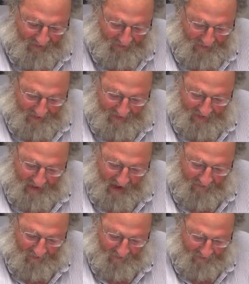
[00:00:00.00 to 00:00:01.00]
Street in
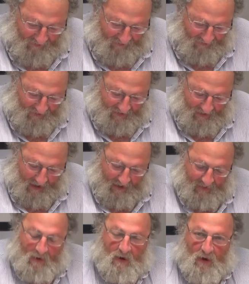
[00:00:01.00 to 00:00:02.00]
Yafo for a
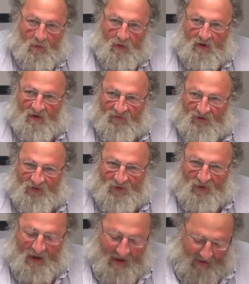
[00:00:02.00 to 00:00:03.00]
synagogue, where he
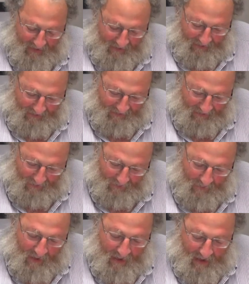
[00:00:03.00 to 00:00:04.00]
officiated
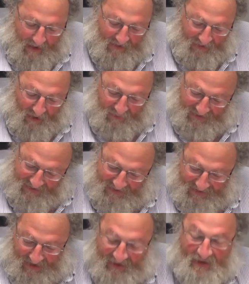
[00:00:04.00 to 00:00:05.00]
until October
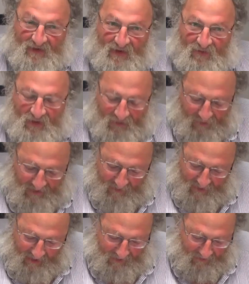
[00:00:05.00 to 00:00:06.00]
6, 1973, the
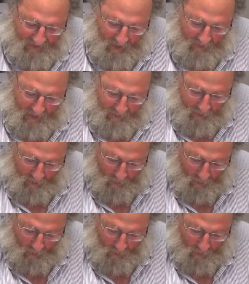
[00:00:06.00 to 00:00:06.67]
beginning of the Yom Kippur